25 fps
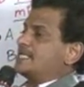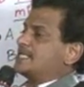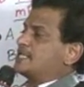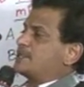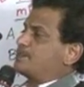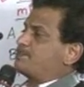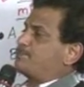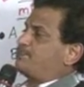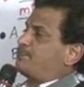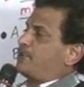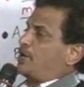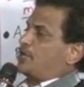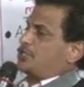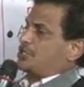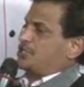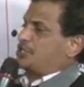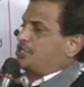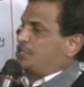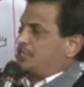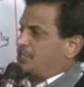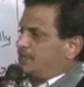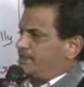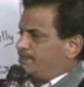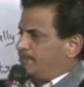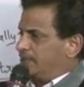is
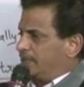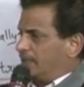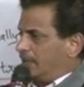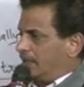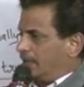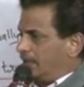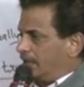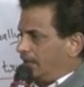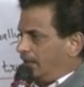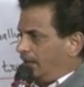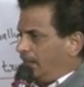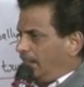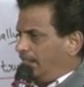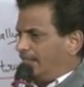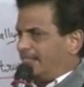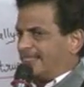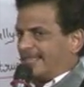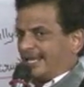possible,